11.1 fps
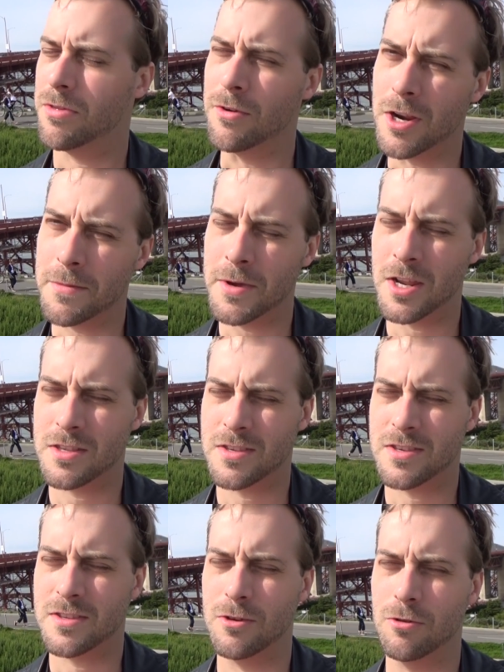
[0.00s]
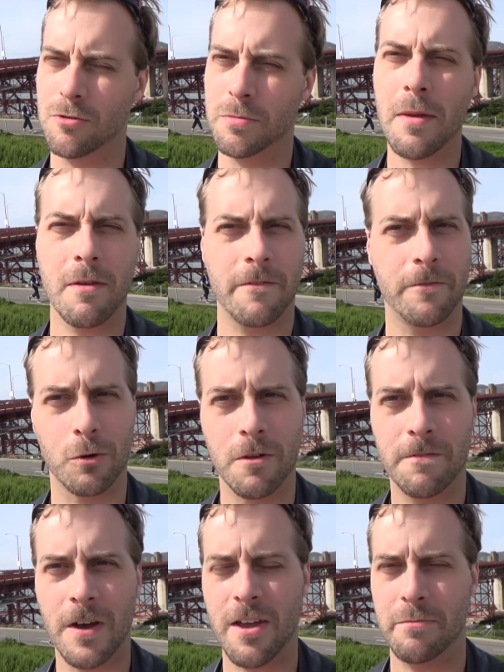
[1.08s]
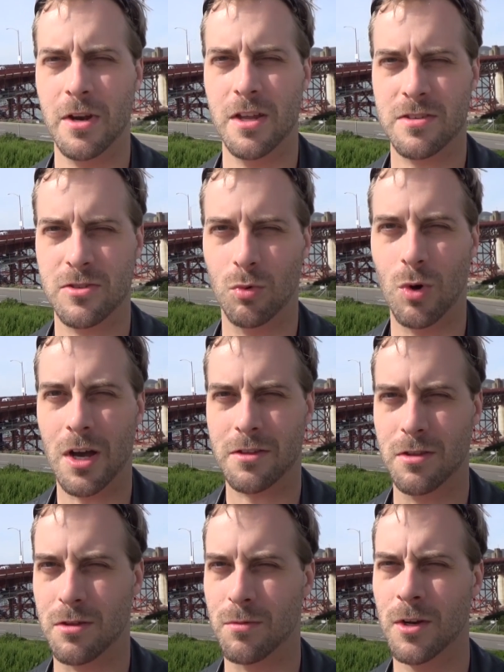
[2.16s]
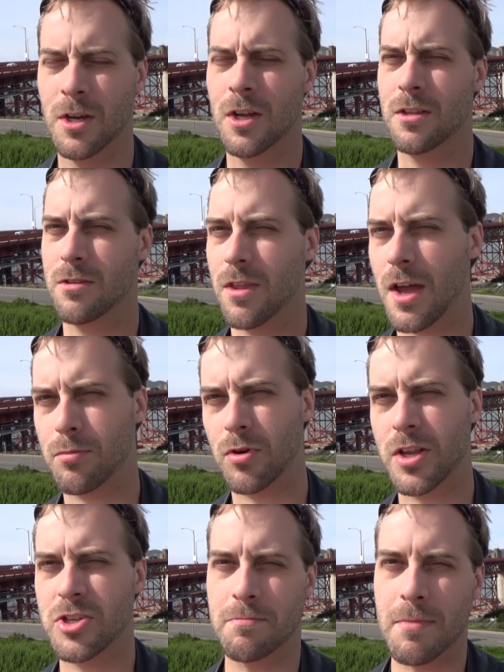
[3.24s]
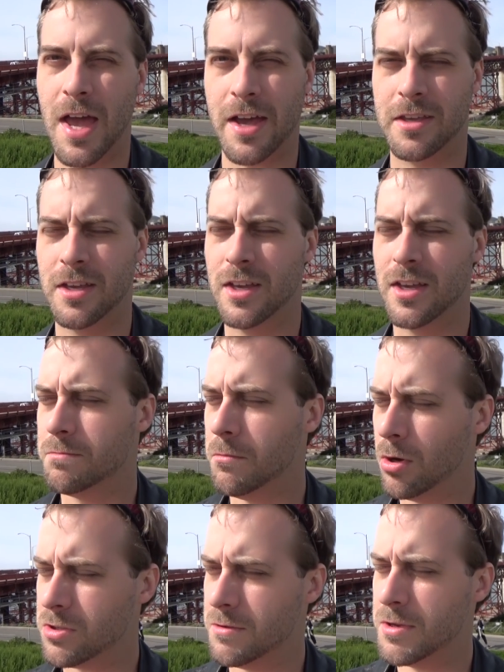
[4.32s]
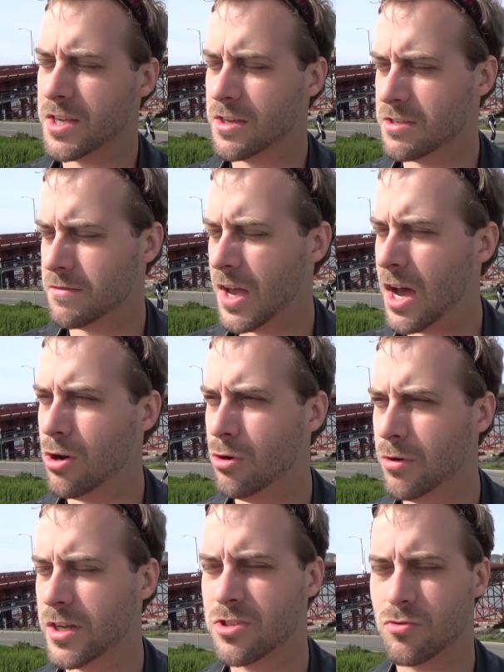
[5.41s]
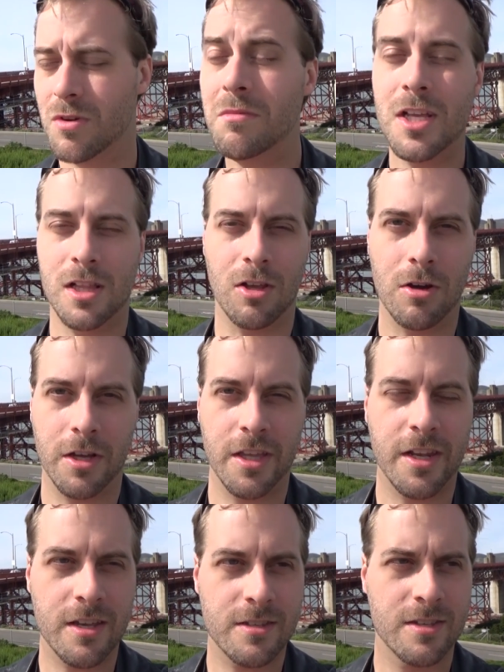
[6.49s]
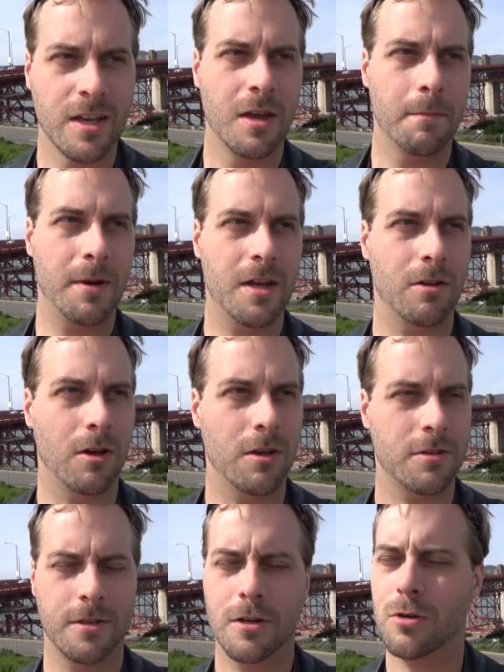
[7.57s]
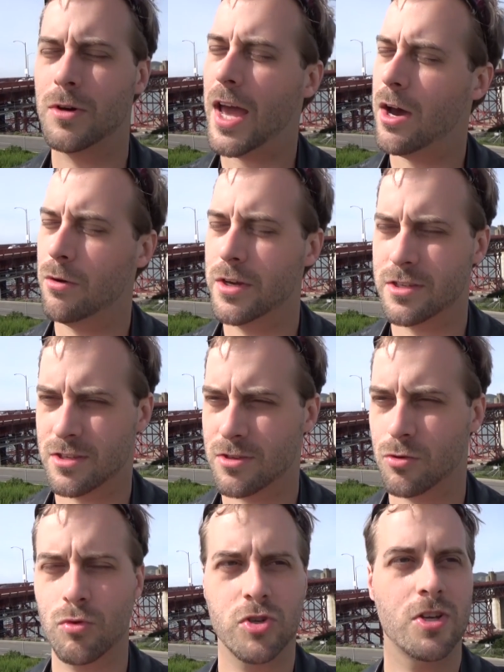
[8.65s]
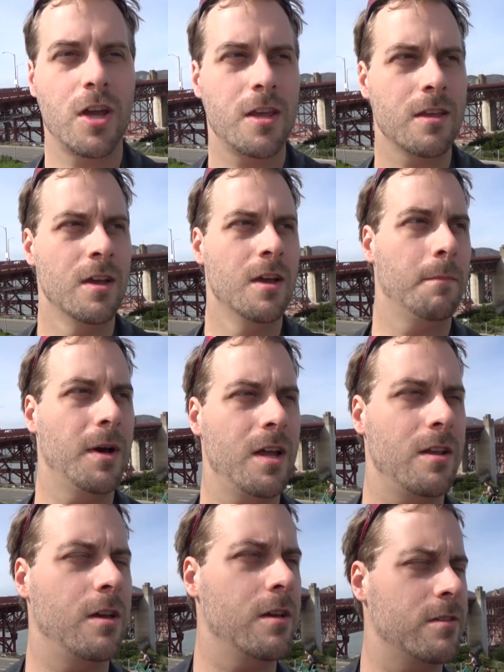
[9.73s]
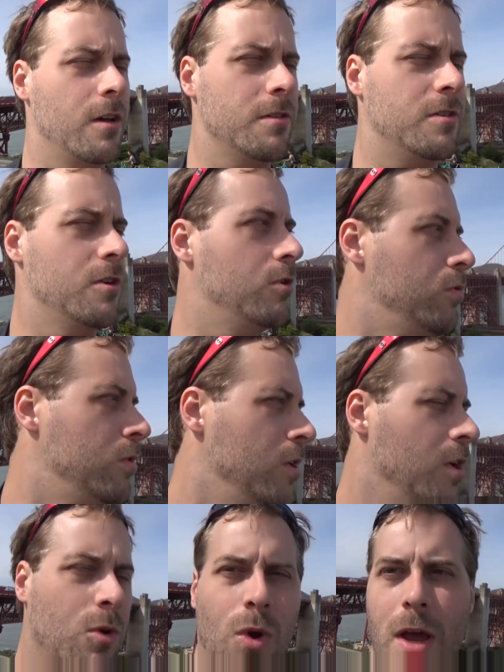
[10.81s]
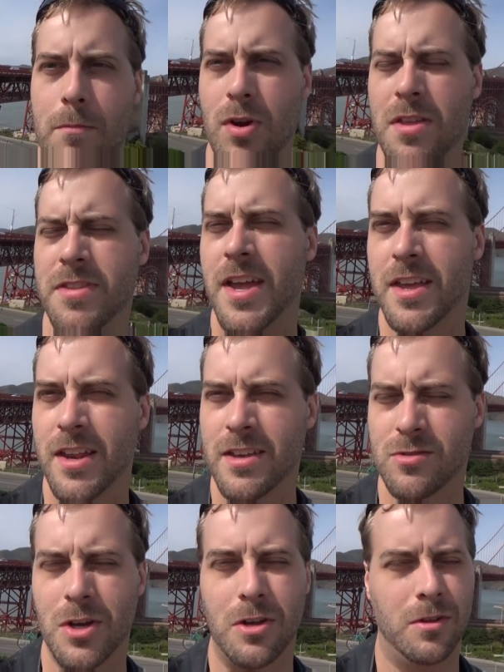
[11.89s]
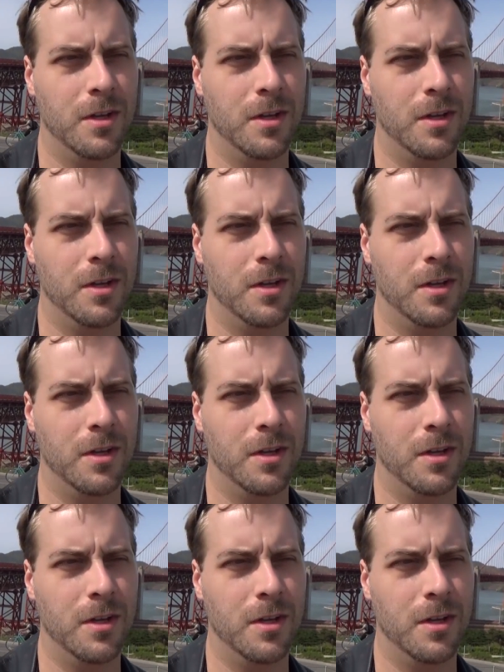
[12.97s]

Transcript: 30 minutes to maybe 45 minutes to walk to the to that bridge and back. Mostly because of how extremely long it is, but also how excruciating, but it's also quite breathtaking as well.